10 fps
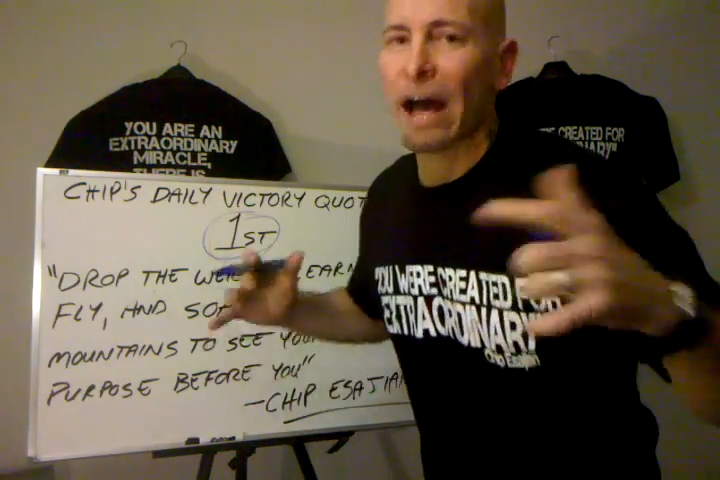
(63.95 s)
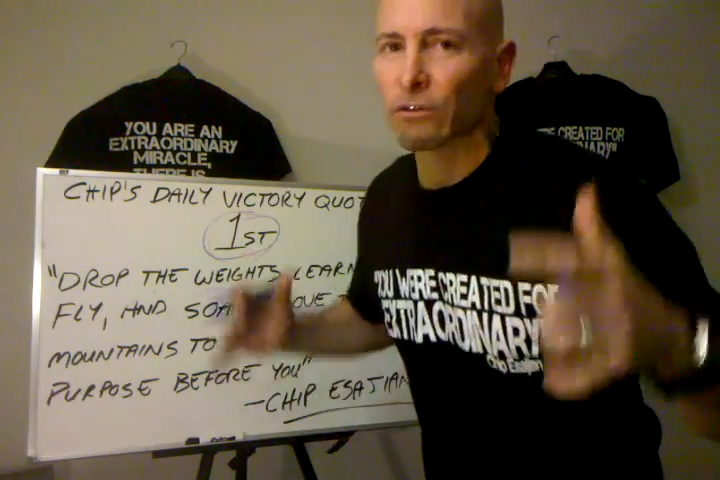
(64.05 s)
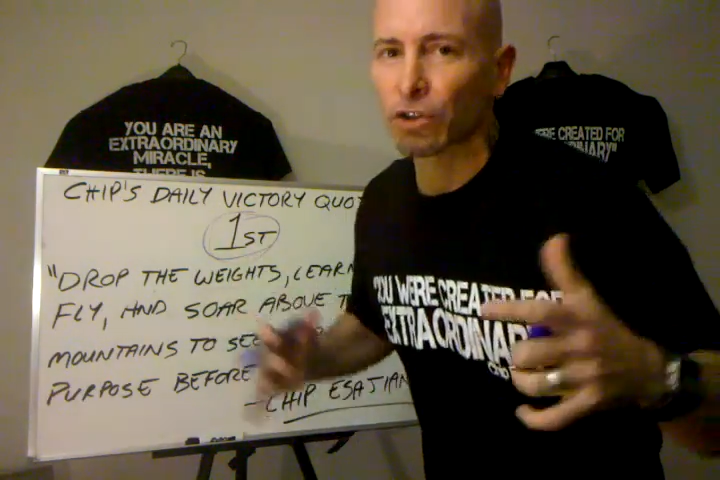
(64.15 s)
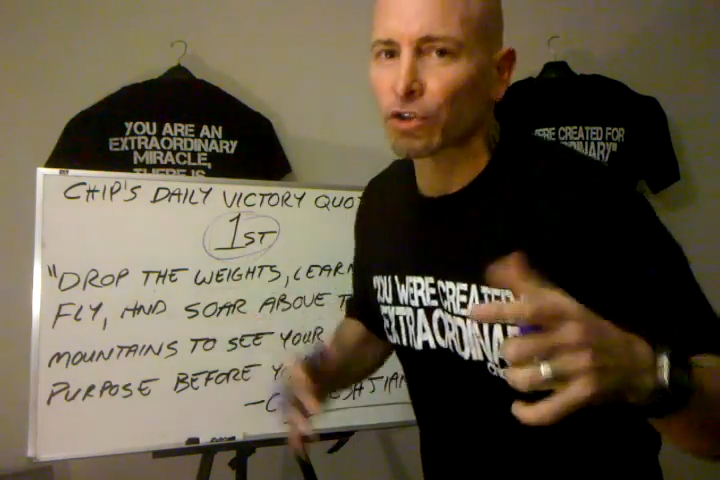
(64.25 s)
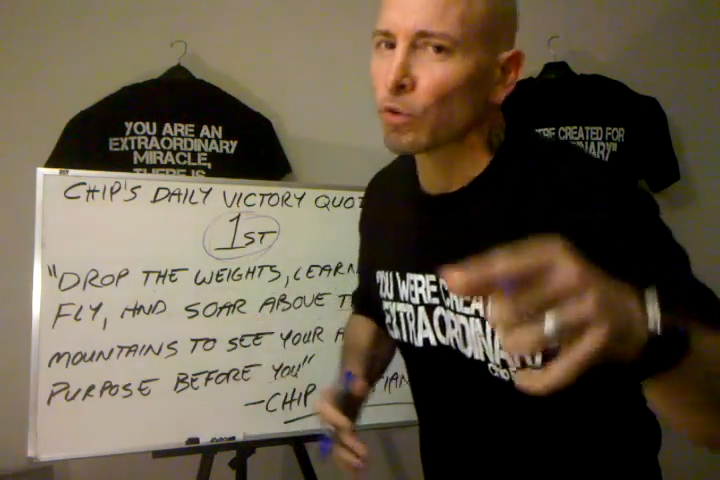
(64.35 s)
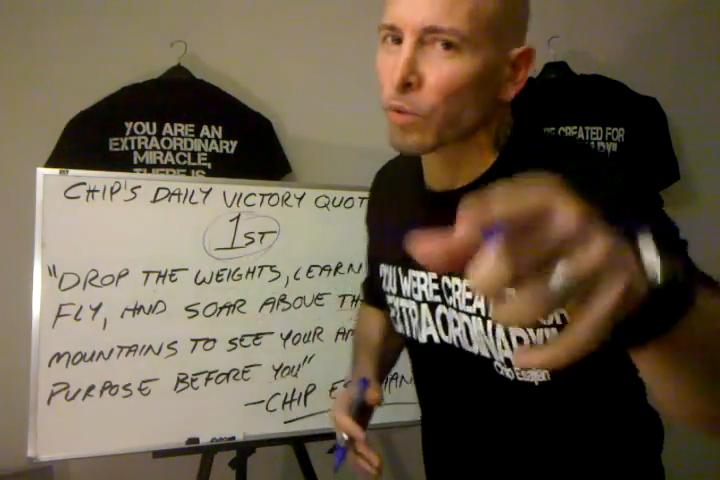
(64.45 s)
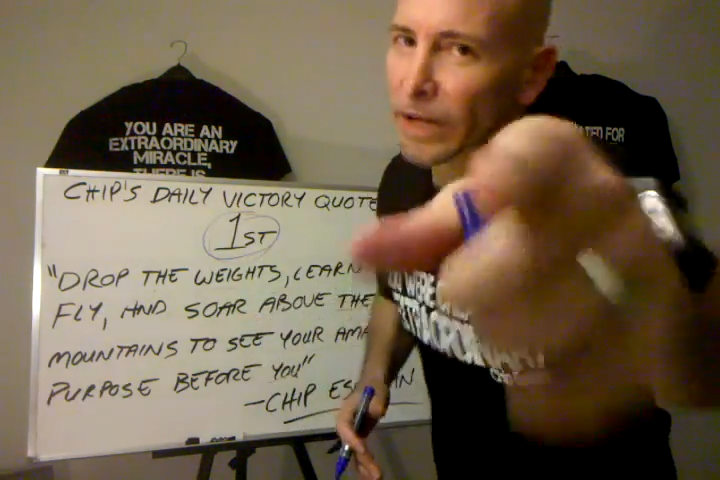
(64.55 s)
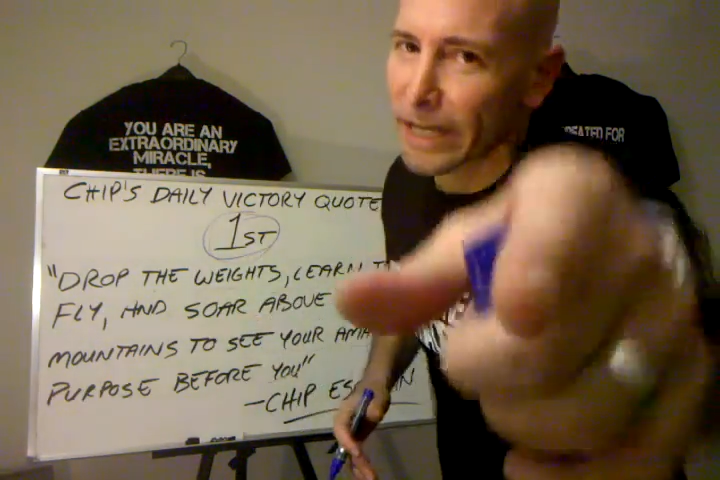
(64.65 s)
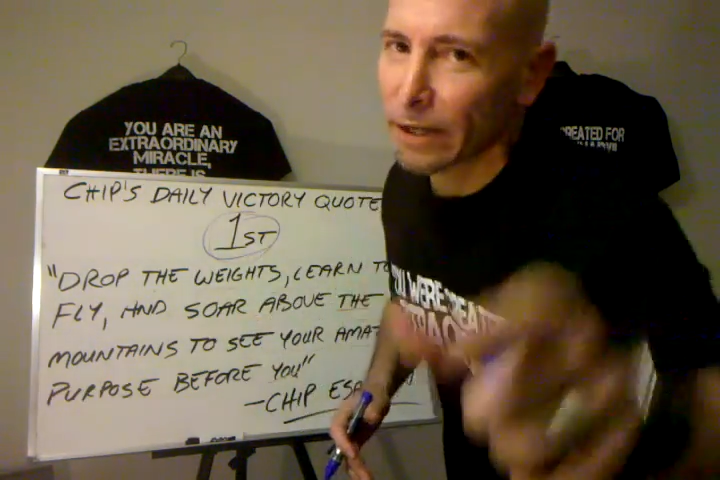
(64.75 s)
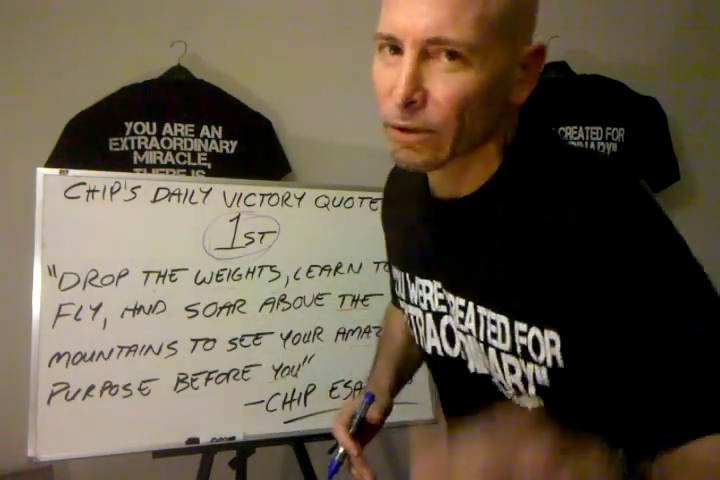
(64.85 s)
altitude where
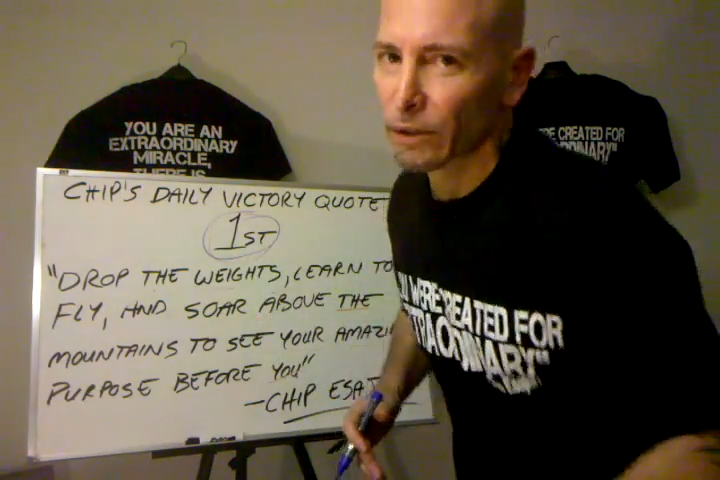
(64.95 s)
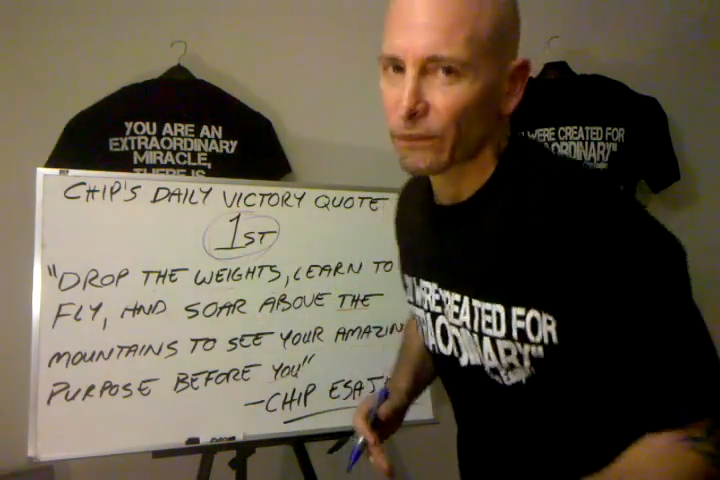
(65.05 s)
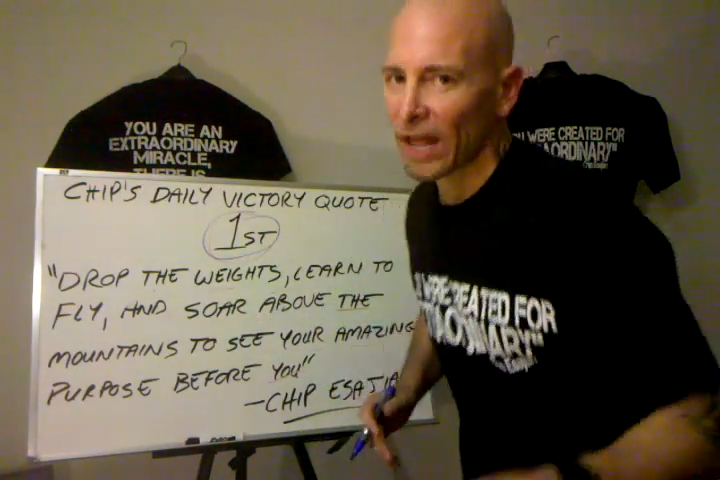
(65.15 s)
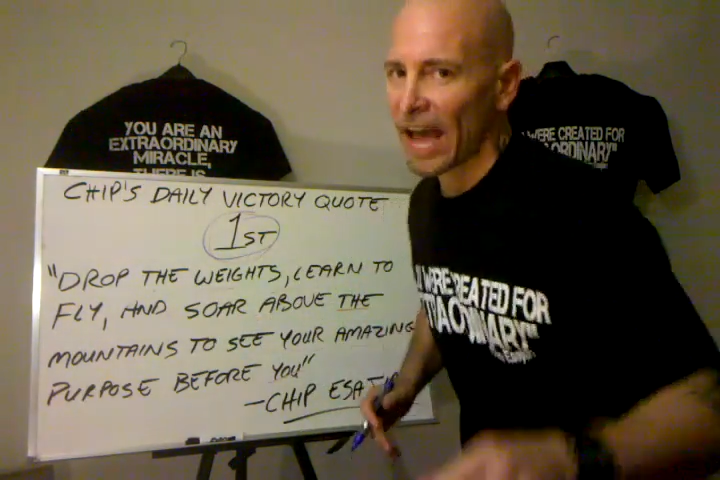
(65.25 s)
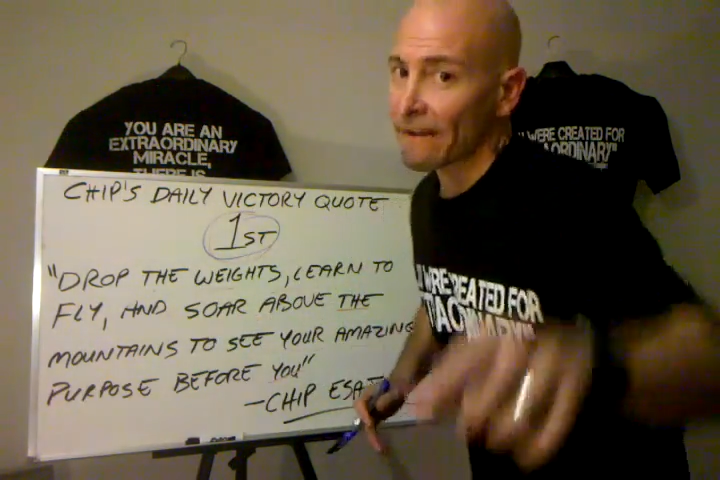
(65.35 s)
eagles fly.